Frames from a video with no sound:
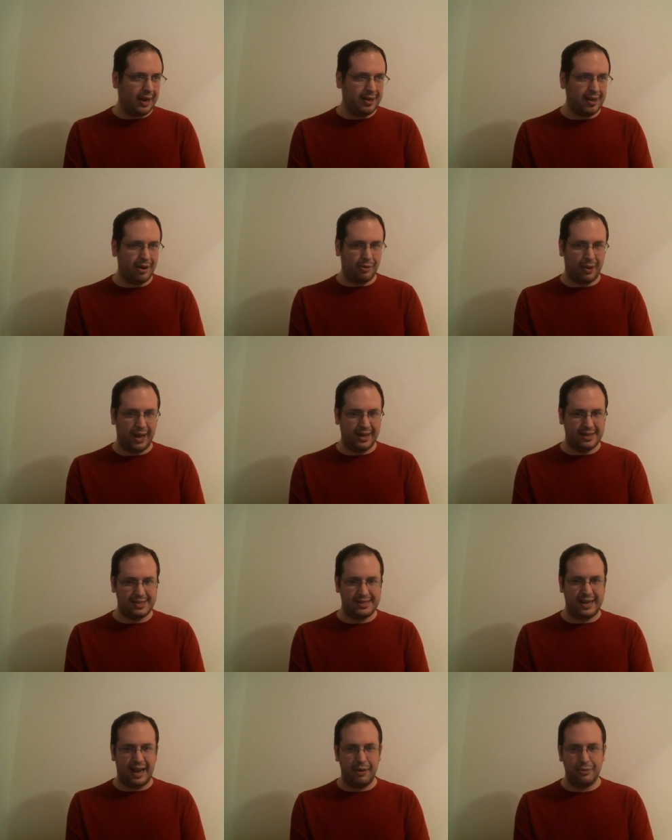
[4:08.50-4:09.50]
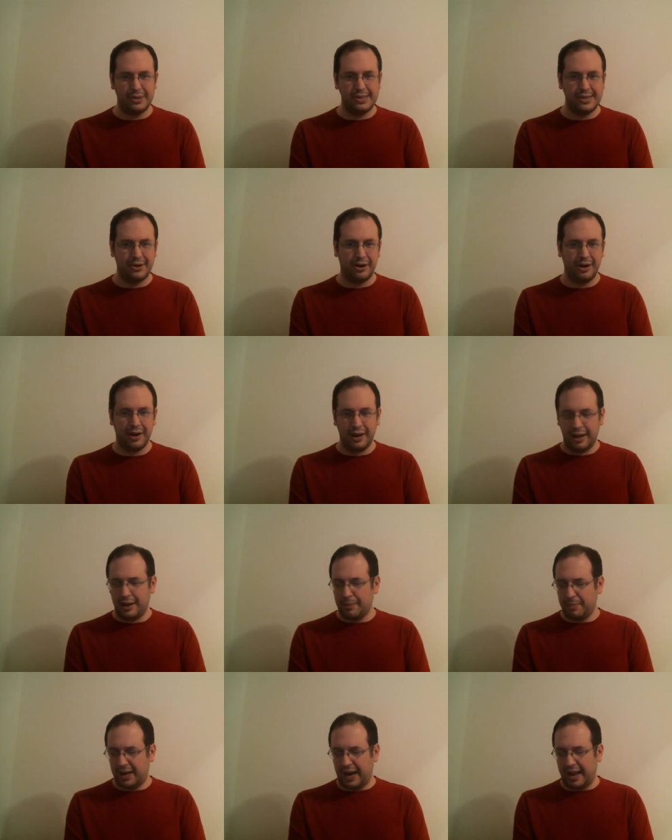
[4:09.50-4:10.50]
idea why this guy was here,
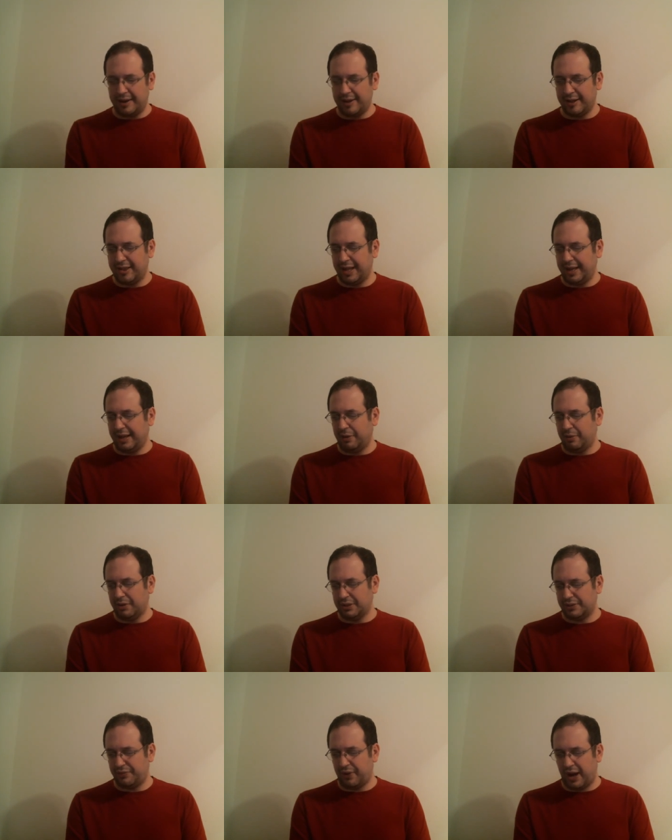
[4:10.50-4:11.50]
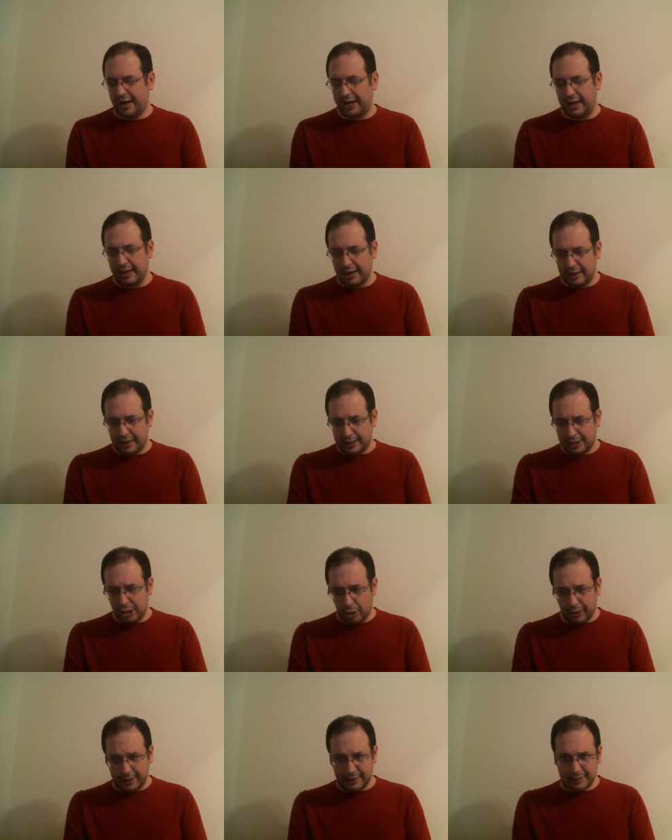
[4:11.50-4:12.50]
but I did think it was funny.
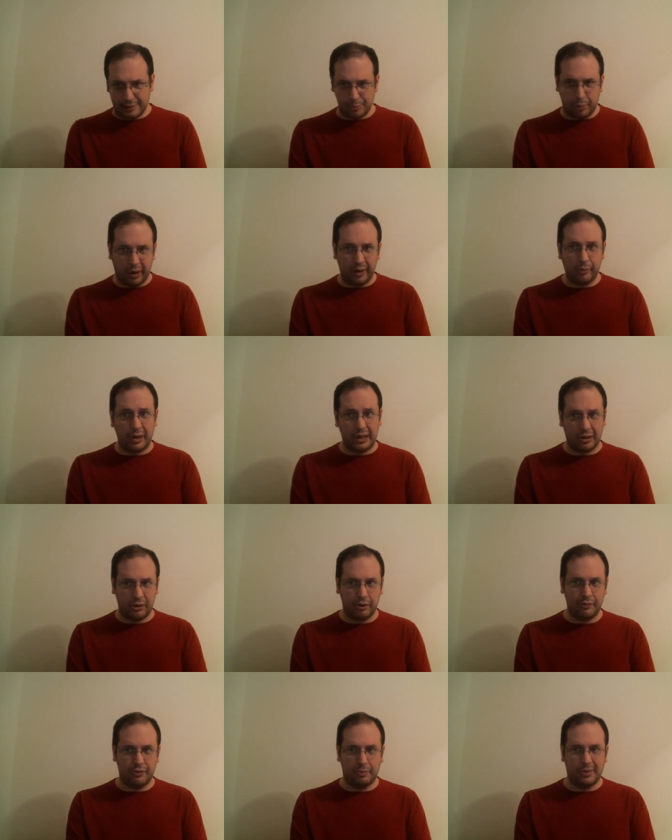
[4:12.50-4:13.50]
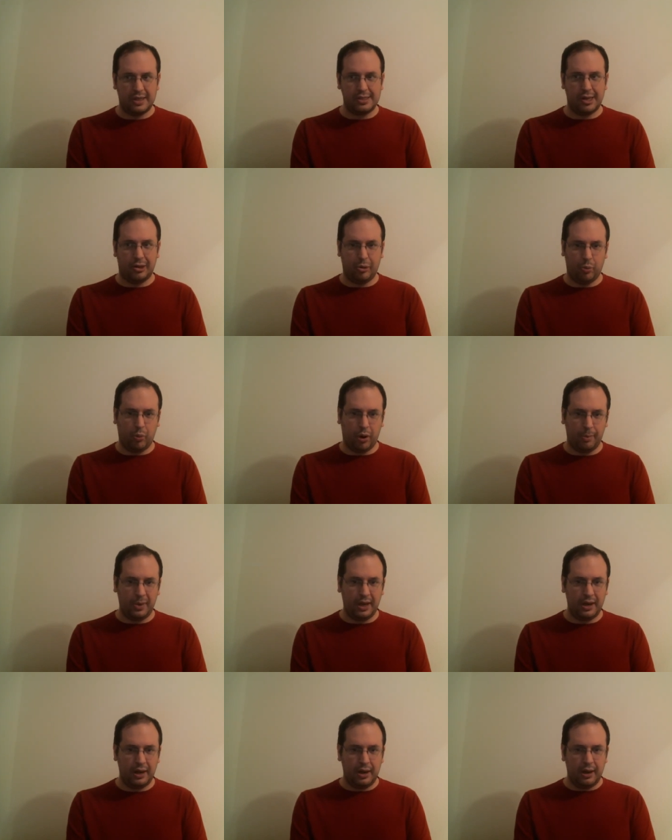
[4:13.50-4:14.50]
So at this point, we learned from this other
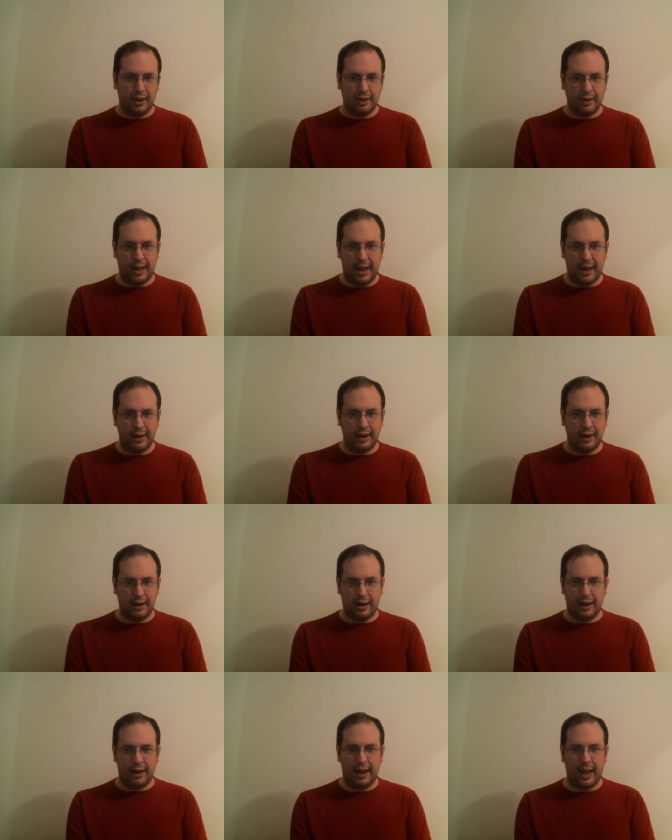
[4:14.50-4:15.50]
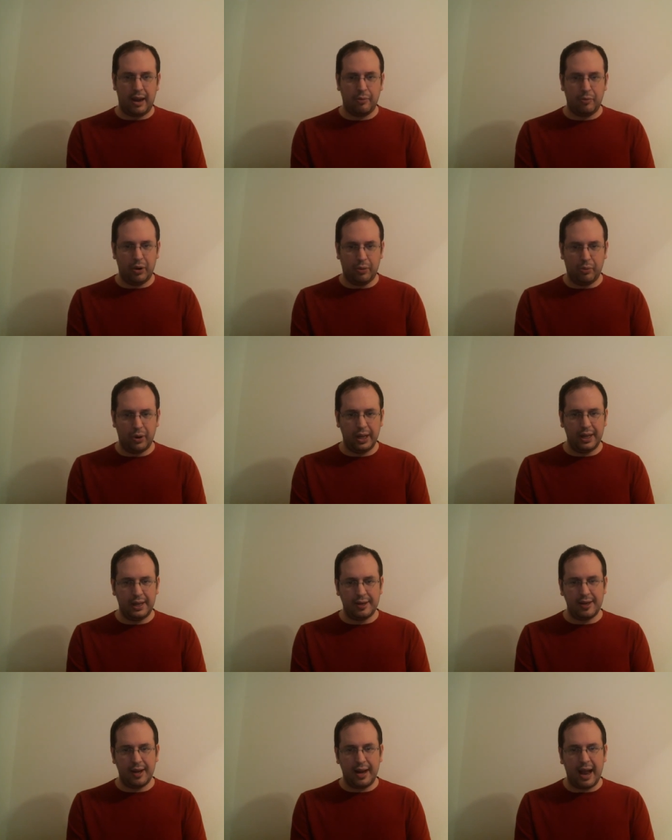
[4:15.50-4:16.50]
woman that uh, Henry really
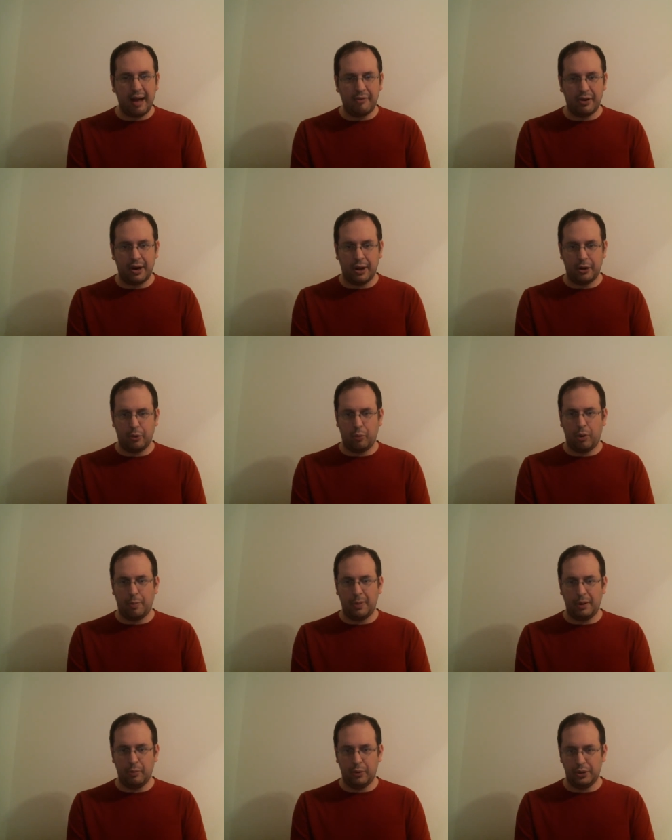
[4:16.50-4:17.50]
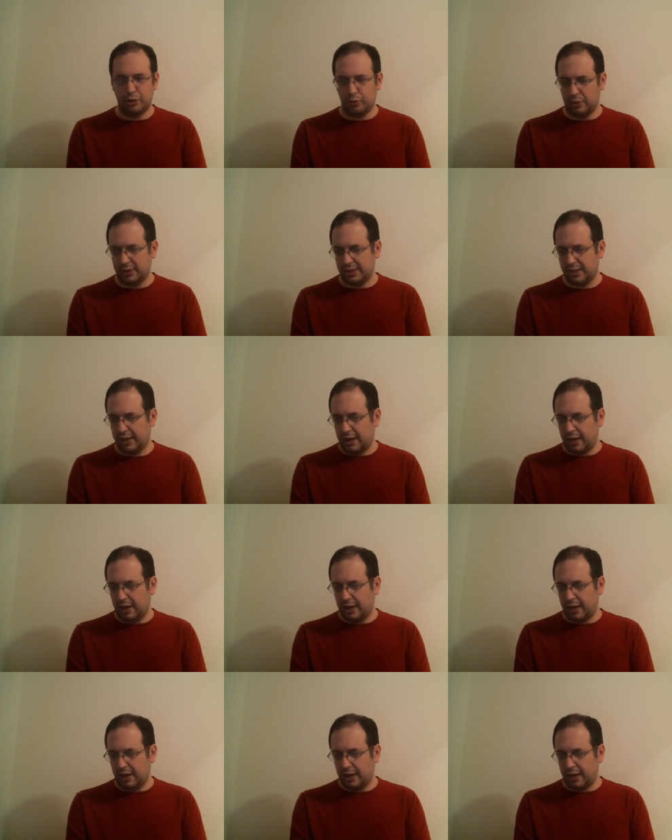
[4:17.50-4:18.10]
did have another woman, which was